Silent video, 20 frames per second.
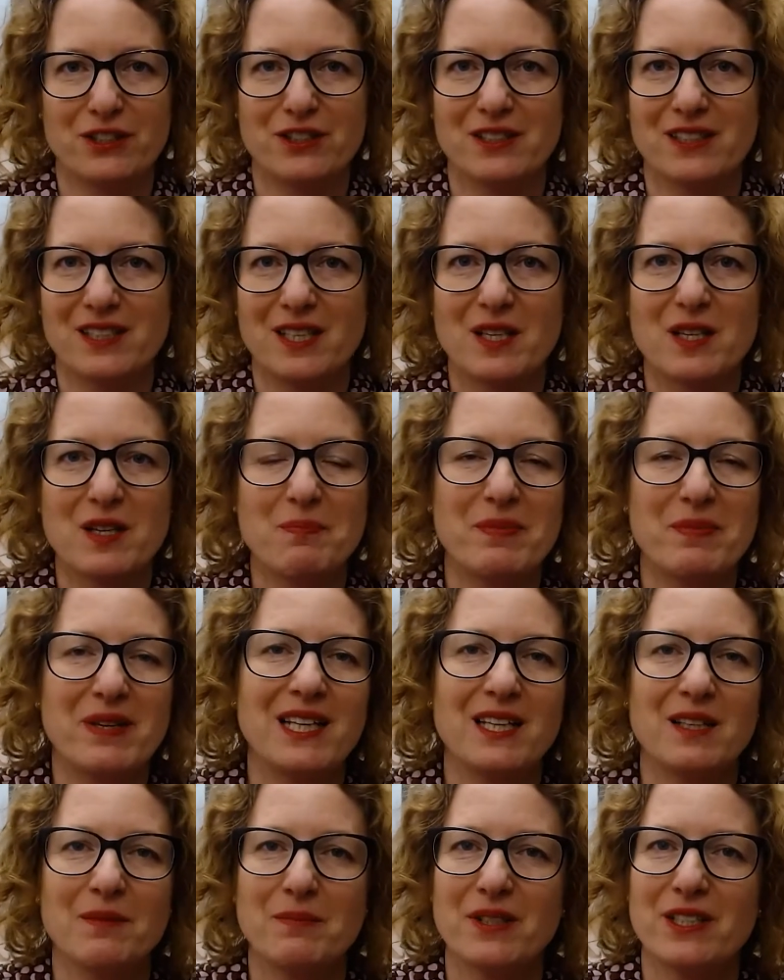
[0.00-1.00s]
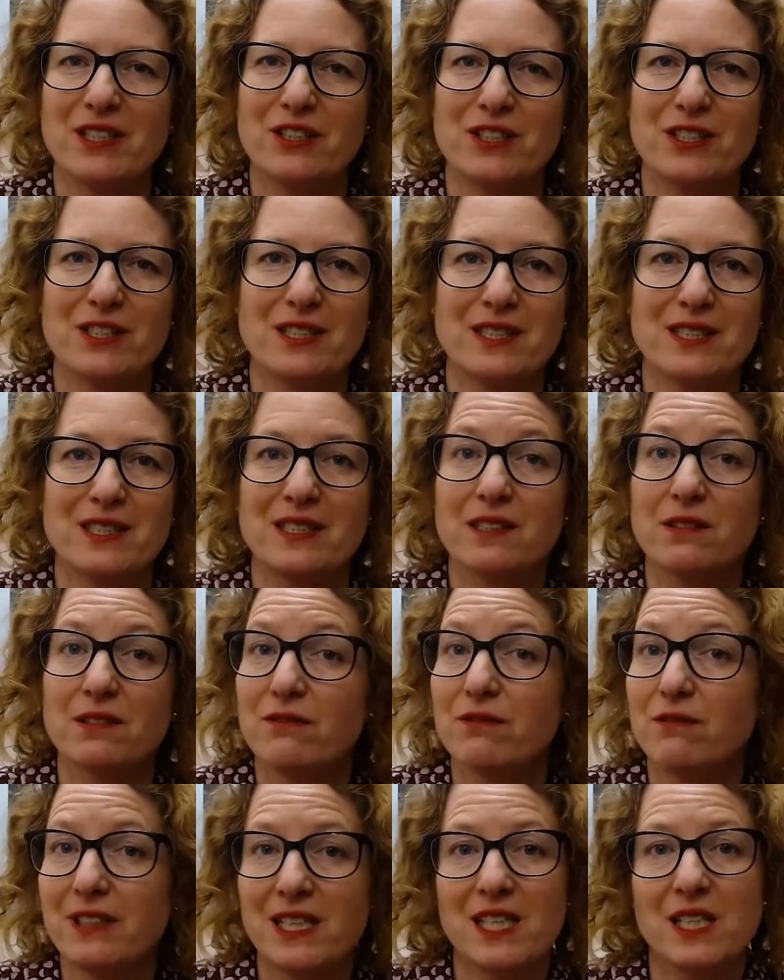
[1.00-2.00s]
And an appealing pitch is a
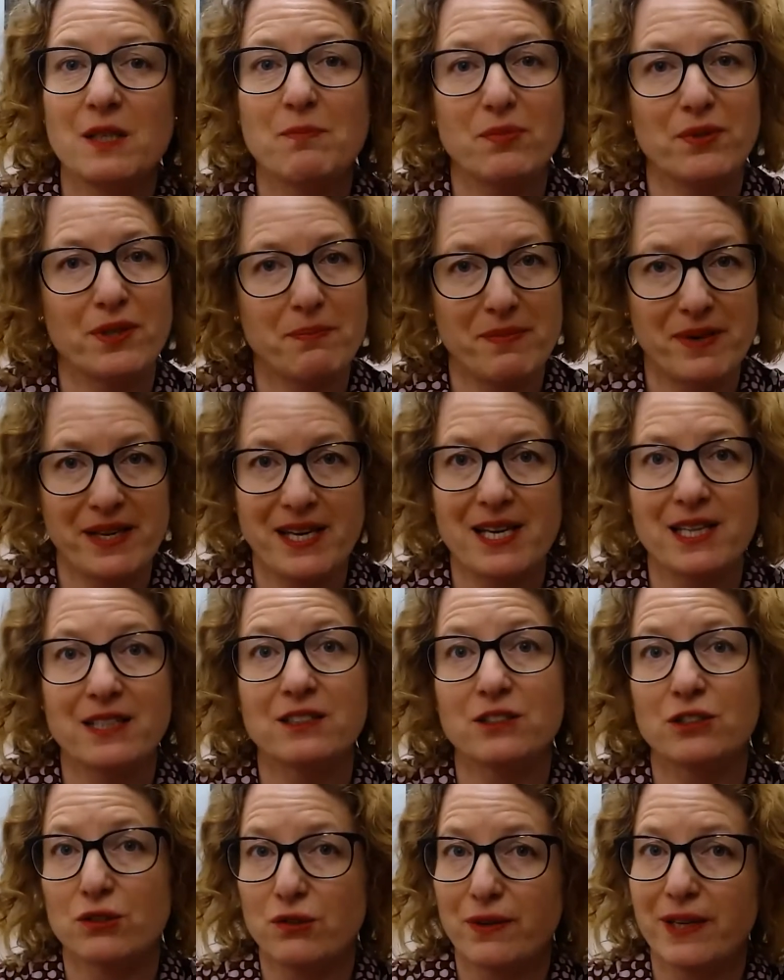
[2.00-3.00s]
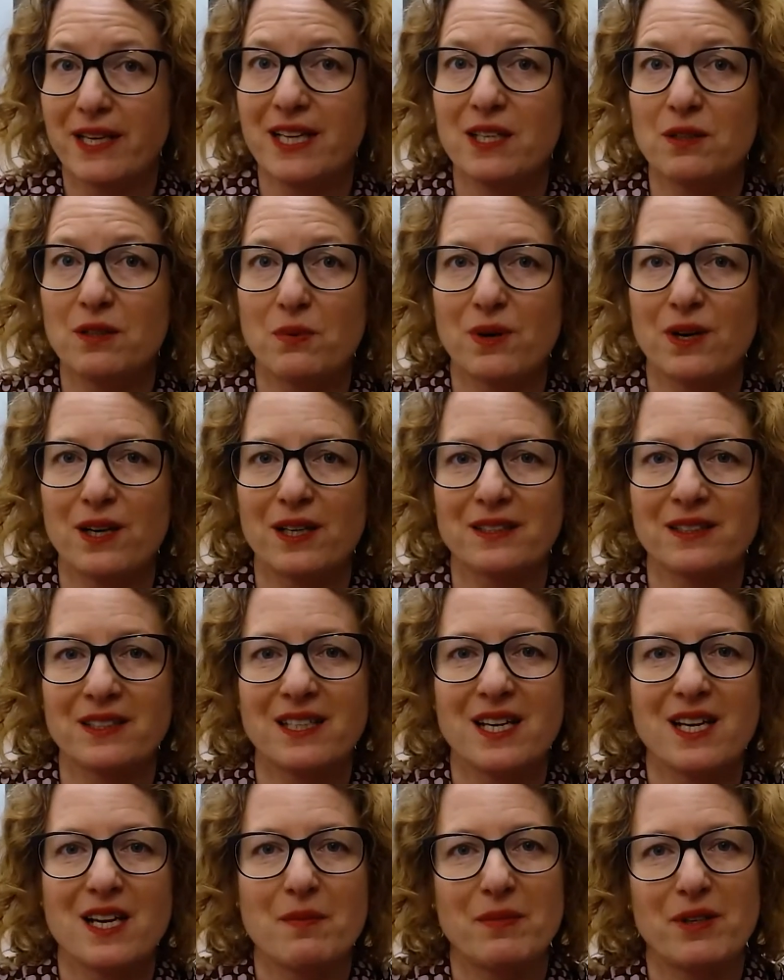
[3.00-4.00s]
really prepared and trained one,
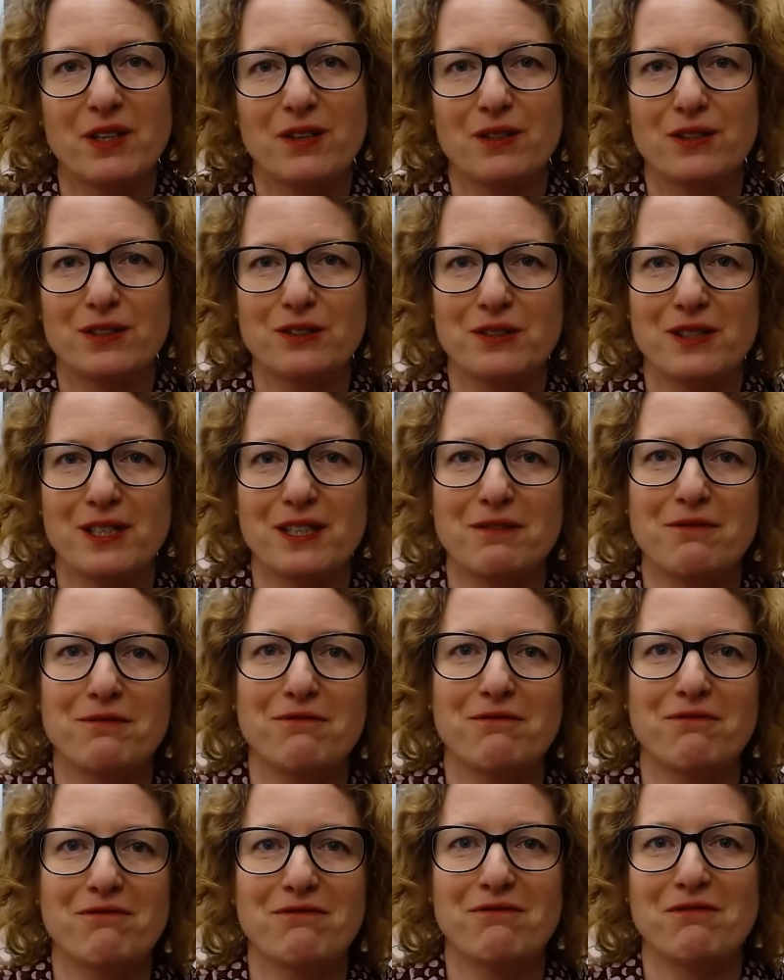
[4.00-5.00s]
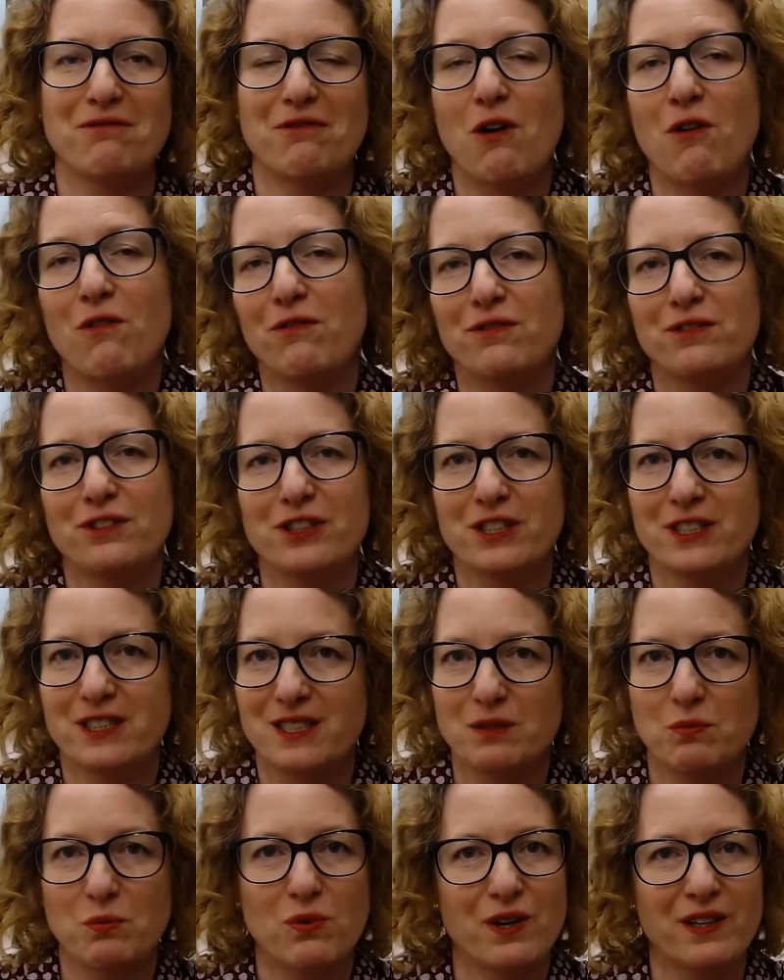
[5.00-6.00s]
because you have often just
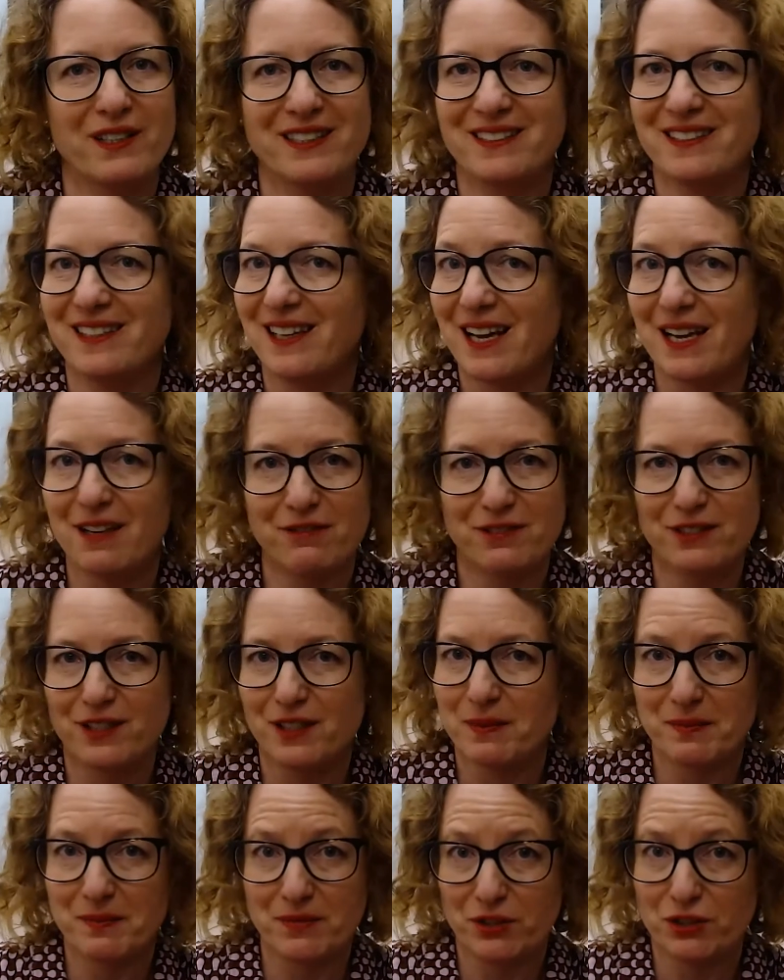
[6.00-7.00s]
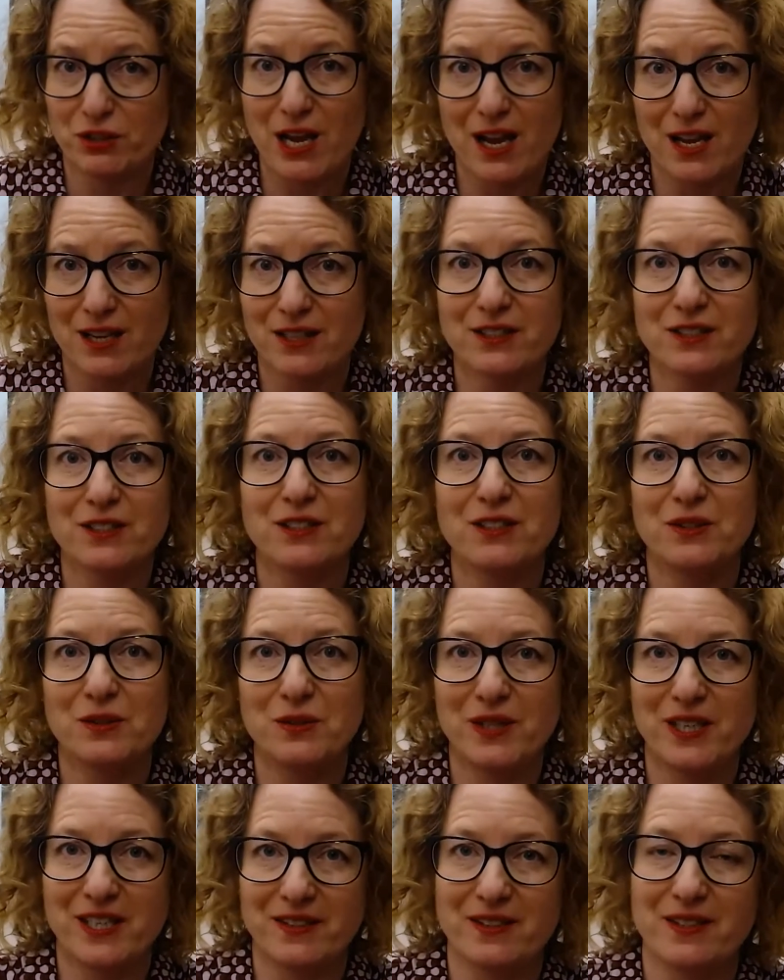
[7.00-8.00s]
a one-in-a-lifetime chance to
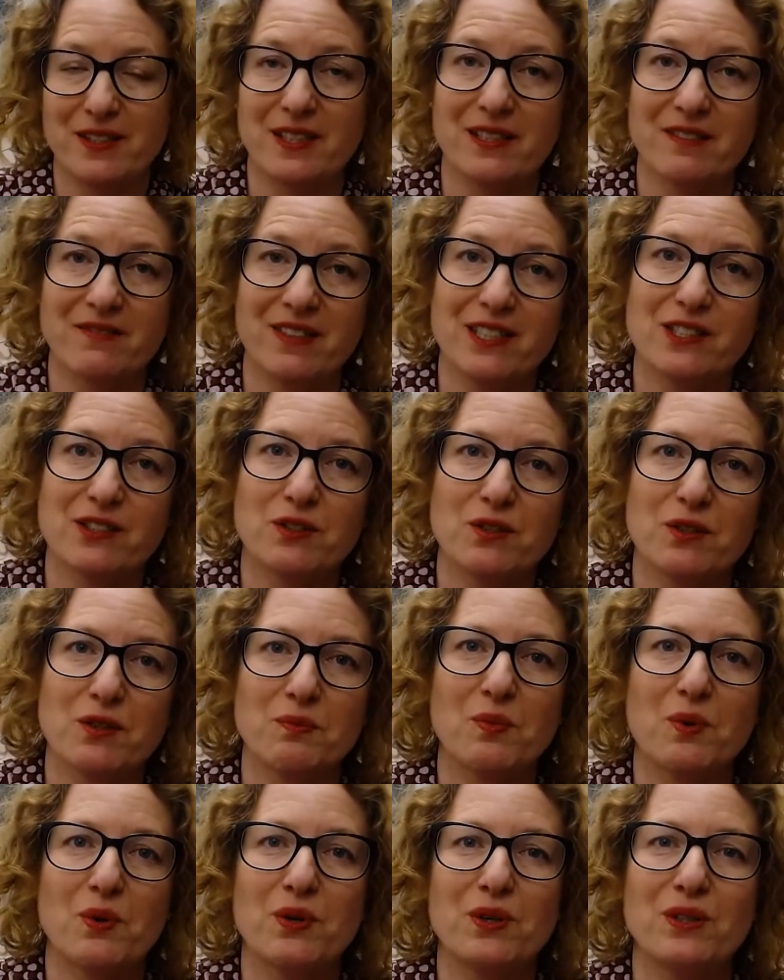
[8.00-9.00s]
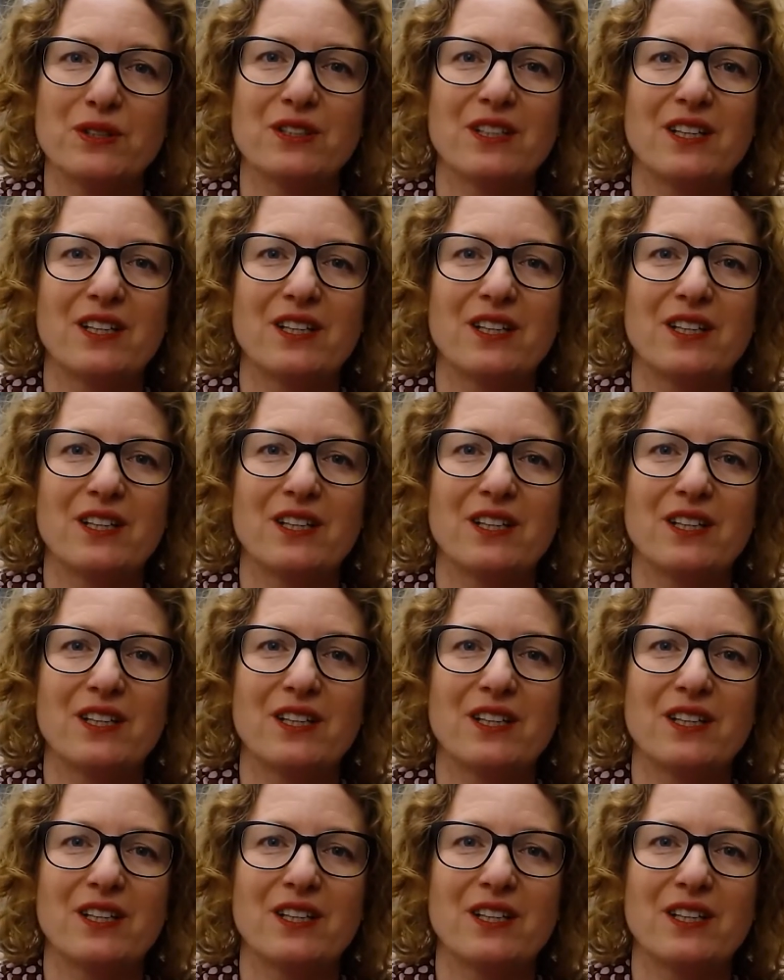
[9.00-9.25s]
get the investor on board.